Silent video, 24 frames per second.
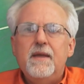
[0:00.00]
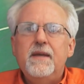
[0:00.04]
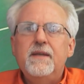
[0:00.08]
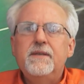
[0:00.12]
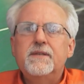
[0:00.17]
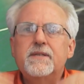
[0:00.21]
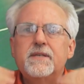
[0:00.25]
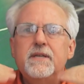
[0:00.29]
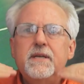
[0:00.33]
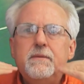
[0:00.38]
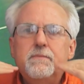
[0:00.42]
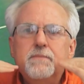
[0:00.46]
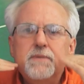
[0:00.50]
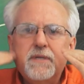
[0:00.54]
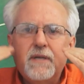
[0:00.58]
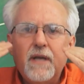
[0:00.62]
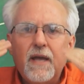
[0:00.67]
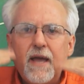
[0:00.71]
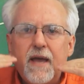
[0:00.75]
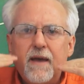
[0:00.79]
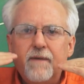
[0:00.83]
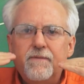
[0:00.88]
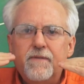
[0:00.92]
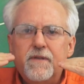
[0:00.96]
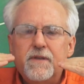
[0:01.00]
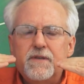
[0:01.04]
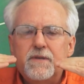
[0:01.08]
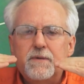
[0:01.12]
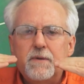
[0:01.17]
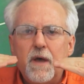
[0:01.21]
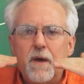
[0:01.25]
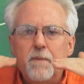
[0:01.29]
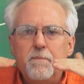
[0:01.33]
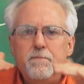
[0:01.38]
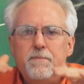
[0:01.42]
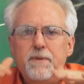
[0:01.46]
It seems to have
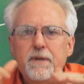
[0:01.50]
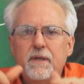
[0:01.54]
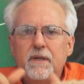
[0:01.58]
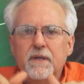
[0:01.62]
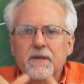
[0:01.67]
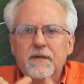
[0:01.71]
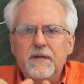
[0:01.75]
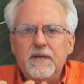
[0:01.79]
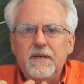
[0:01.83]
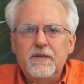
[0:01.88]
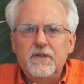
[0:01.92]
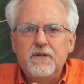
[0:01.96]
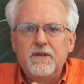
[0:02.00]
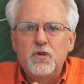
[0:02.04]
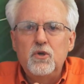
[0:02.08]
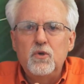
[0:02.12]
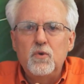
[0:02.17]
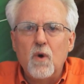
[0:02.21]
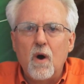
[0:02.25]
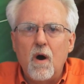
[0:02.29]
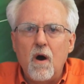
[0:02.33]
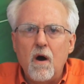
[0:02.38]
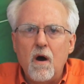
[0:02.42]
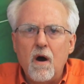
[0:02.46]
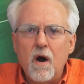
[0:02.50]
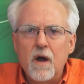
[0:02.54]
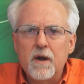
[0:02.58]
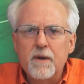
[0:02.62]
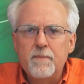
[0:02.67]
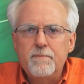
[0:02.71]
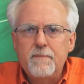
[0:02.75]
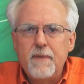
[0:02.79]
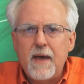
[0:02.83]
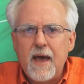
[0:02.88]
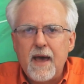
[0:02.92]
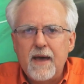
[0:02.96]
this ability to
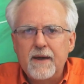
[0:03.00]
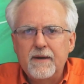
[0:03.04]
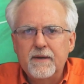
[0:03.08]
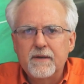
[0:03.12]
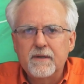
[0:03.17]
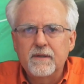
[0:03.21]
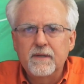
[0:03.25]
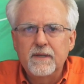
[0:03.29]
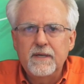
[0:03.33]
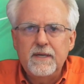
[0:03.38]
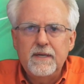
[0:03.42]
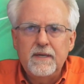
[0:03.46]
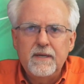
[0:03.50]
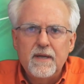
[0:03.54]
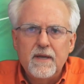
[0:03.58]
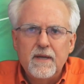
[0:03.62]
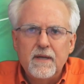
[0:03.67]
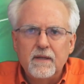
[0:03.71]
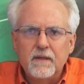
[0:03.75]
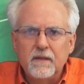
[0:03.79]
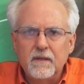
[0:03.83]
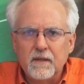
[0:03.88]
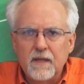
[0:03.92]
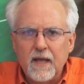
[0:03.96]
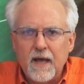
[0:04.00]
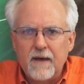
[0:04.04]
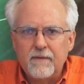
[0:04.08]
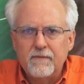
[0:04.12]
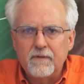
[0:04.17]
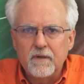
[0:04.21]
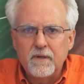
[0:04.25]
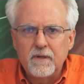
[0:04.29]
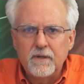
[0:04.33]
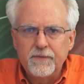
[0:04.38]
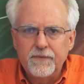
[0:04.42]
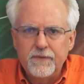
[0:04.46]
automatically
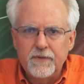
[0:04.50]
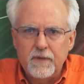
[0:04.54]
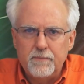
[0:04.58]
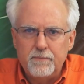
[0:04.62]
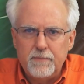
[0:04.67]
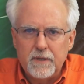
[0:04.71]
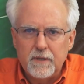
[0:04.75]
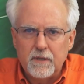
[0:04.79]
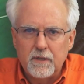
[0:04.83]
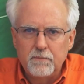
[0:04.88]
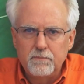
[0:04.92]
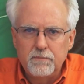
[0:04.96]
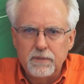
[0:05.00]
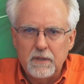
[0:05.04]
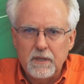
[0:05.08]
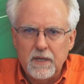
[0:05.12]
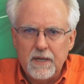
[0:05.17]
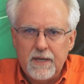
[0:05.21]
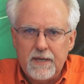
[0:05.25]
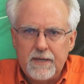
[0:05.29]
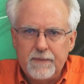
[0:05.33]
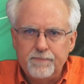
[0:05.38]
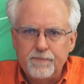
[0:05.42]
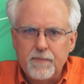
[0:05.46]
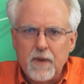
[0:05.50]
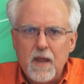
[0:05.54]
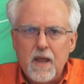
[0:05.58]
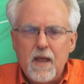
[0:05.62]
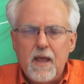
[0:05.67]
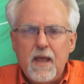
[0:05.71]
level the build plate.